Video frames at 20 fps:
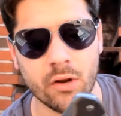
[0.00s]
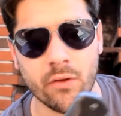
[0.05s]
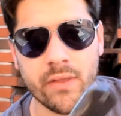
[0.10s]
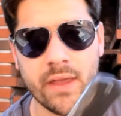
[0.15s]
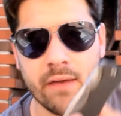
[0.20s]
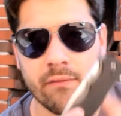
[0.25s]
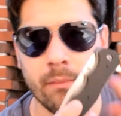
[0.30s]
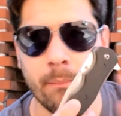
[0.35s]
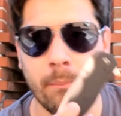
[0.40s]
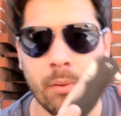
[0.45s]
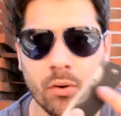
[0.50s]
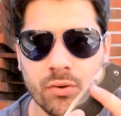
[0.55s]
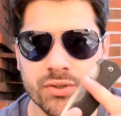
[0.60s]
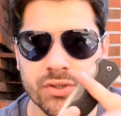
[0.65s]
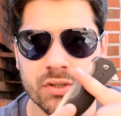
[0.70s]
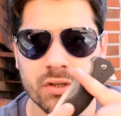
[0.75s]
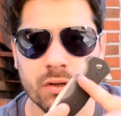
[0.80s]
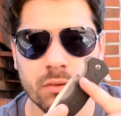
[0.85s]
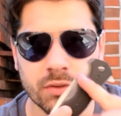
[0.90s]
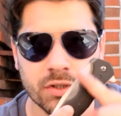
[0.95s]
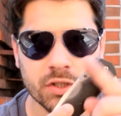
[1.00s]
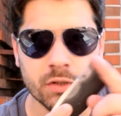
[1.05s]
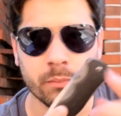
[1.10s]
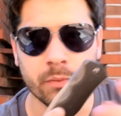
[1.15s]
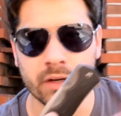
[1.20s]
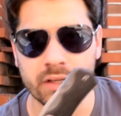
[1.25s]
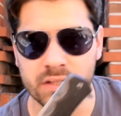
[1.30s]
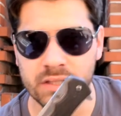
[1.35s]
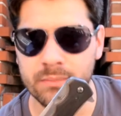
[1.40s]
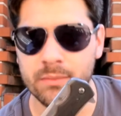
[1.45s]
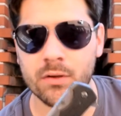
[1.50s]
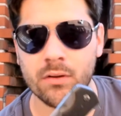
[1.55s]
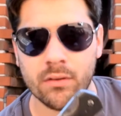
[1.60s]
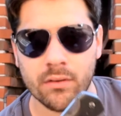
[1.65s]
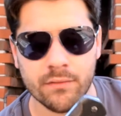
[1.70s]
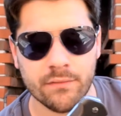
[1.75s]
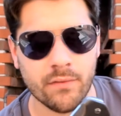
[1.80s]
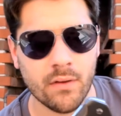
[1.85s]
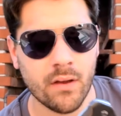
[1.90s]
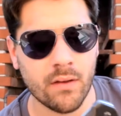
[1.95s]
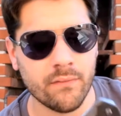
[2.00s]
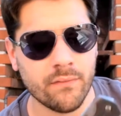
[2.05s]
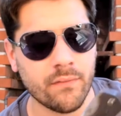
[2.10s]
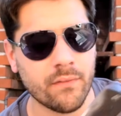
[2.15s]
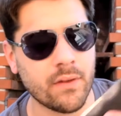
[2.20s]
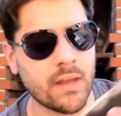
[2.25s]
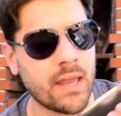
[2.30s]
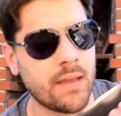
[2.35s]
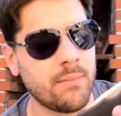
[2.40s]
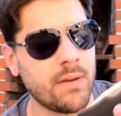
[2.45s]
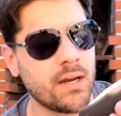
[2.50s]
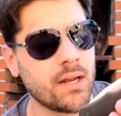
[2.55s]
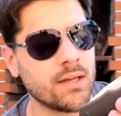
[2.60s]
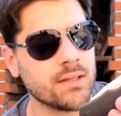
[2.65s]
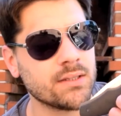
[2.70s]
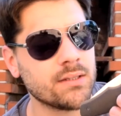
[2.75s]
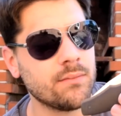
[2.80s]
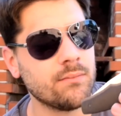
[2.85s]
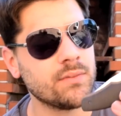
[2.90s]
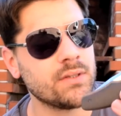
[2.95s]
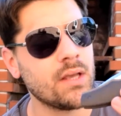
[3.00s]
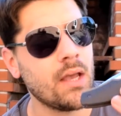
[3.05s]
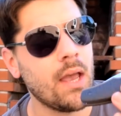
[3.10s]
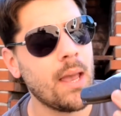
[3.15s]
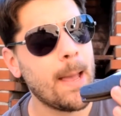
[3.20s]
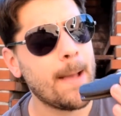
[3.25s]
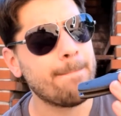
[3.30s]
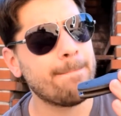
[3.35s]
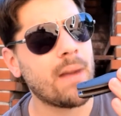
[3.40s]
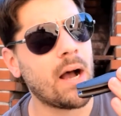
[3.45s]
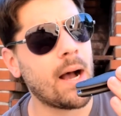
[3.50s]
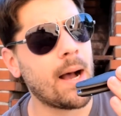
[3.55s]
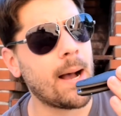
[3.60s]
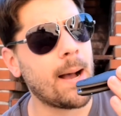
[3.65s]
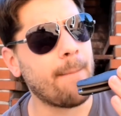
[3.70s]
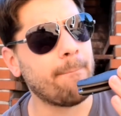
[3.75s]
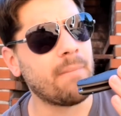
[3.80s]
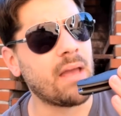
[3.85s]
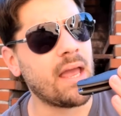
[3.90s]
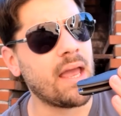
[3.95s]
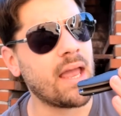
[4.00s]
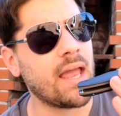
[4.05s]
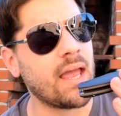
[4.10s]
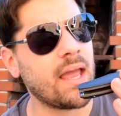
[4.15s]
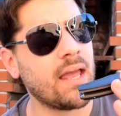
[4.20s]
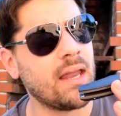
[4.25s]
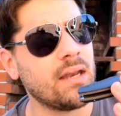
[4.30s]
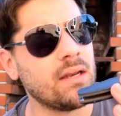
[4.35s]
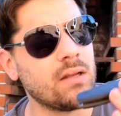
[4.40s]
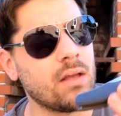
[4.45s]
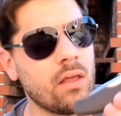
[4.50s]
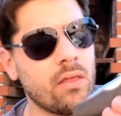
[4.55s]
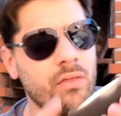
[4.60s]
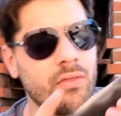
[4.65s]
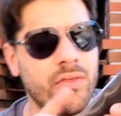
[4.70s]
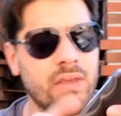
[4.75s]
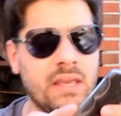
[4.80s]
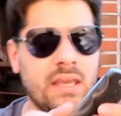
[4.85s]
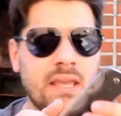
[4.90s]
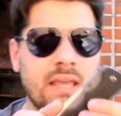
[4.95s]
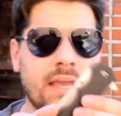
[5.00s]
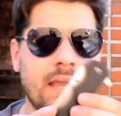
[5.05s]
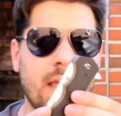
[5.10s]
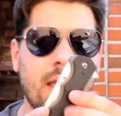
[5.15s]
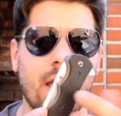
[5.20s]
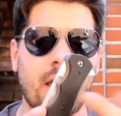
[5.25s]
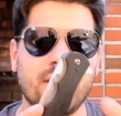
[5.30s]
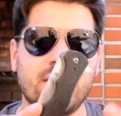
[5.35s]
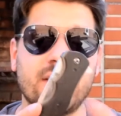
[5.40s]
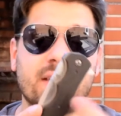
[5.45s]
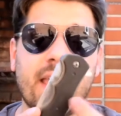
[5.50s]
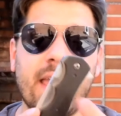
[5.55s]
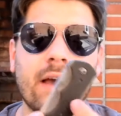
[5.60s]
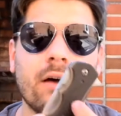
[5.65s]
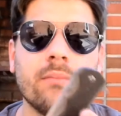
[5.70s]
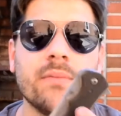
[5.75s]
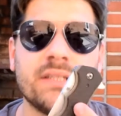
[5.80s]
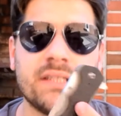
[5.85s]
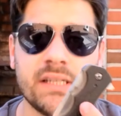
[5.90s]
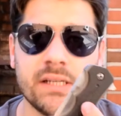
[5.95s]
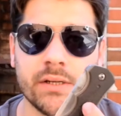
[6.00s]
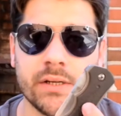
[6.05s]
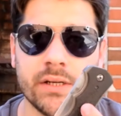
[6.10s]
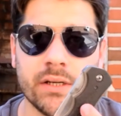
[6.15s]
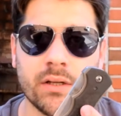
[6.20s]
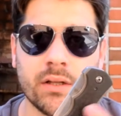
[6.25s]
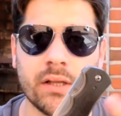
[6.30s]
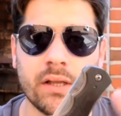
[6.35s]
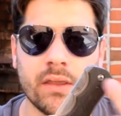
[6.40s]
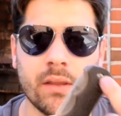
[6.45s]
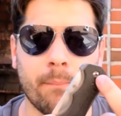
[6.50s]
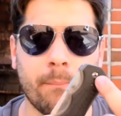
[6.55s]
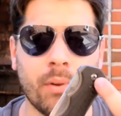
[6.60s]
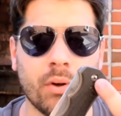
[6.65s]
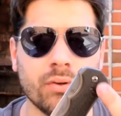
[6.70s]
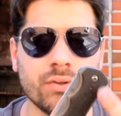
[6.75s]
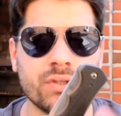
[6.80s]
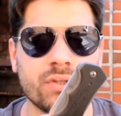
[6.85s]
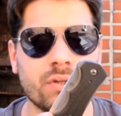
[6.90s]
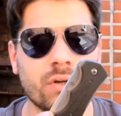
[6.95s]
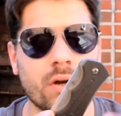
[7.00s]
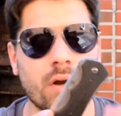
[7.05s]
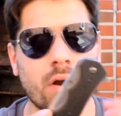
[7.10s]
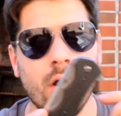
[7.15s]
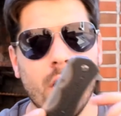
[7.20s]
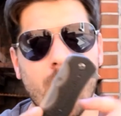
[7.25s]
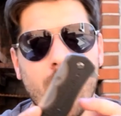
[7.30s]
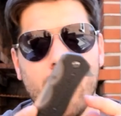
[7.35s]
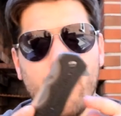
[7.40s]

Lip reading: they have a bolster, which is pretty typical of handmade customs, and the scale material and the bolster